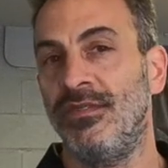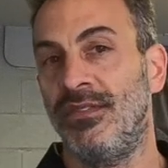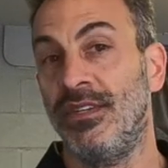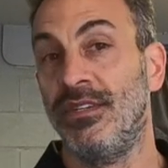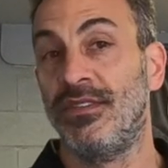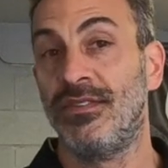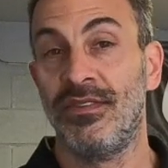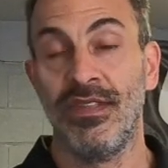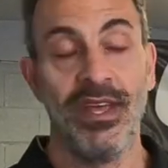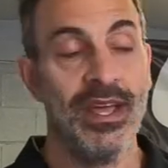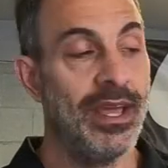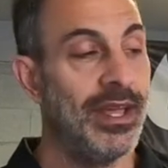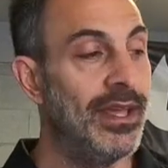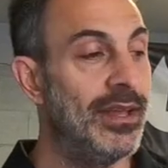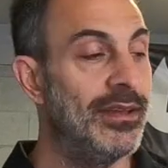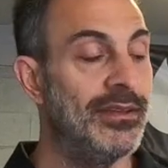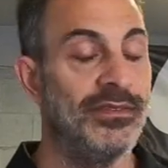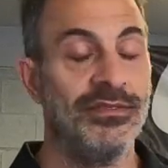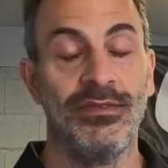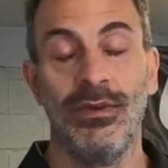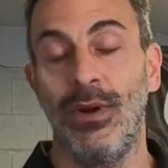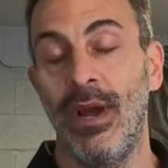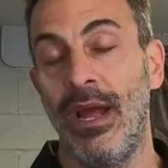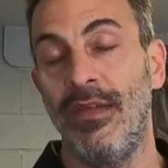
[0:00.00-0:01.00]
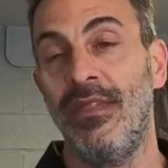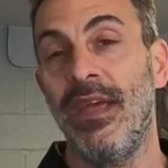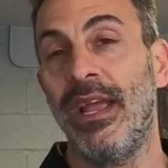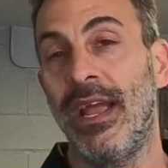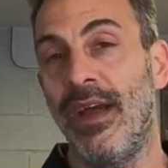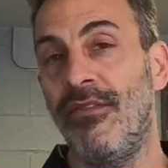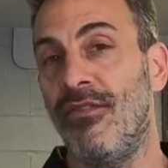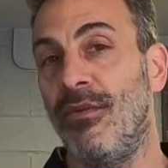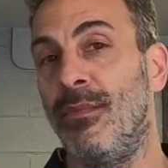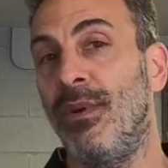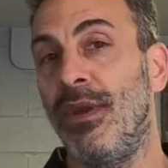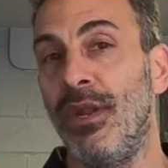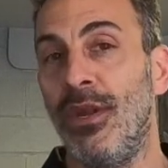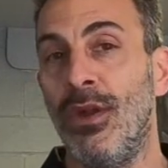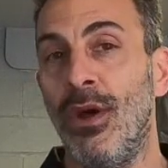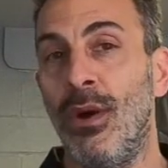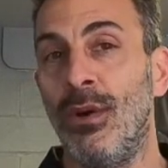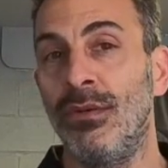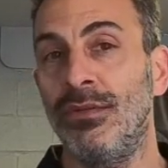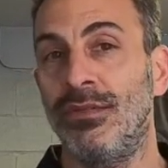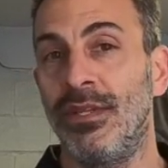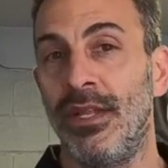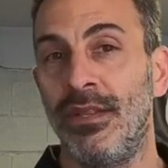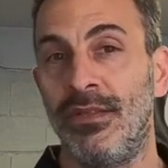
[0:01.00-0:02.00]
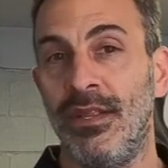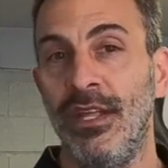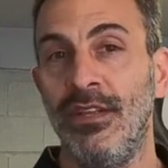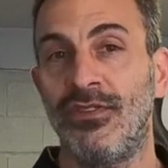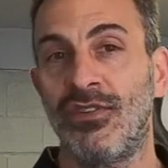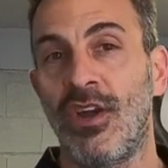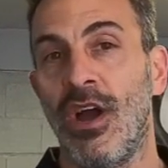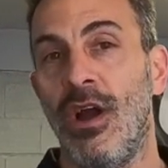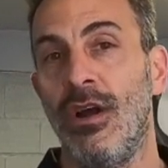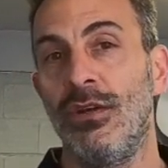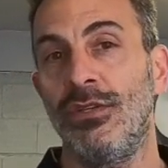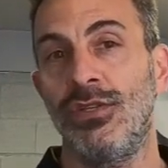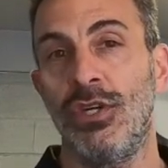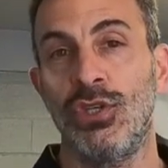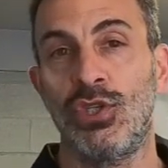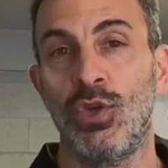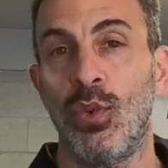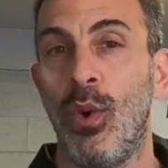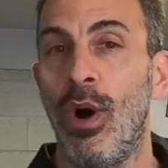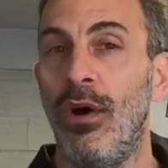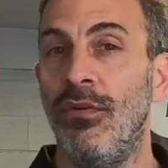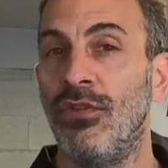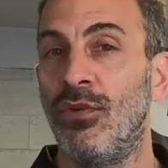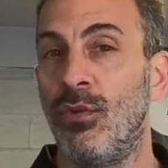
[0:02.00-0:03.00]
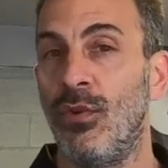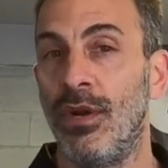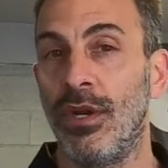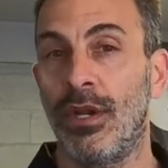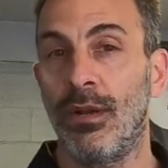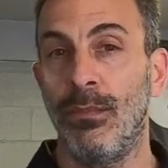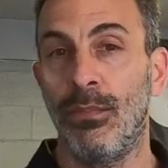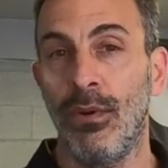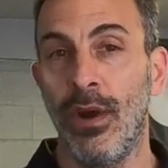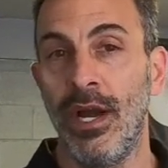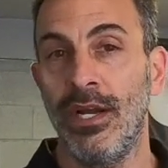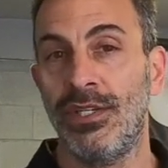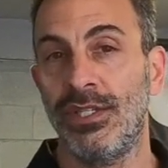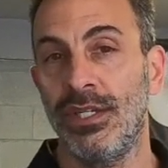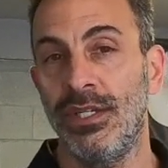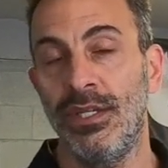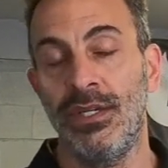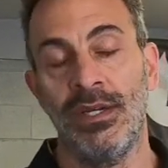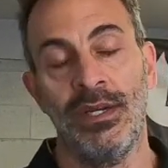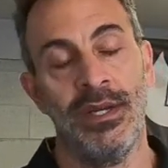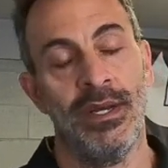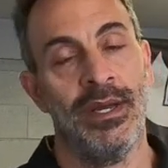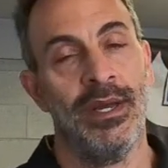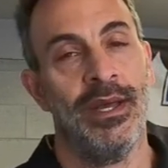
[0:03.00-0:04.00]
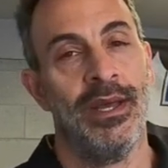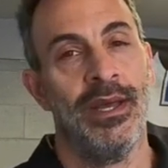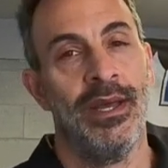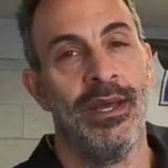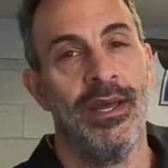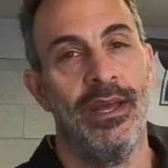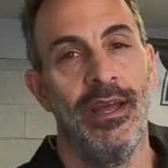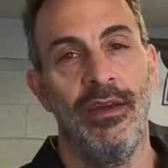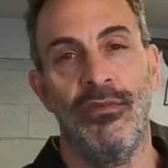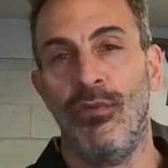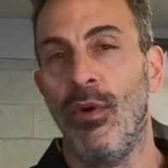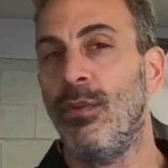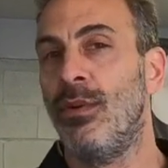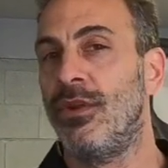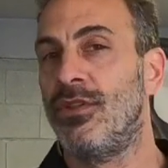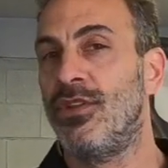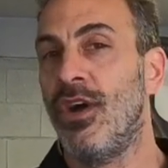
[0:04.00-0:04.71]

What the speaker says: is this thing is, or I think everybody knows, that these cars are 12-to-1 compression. If we were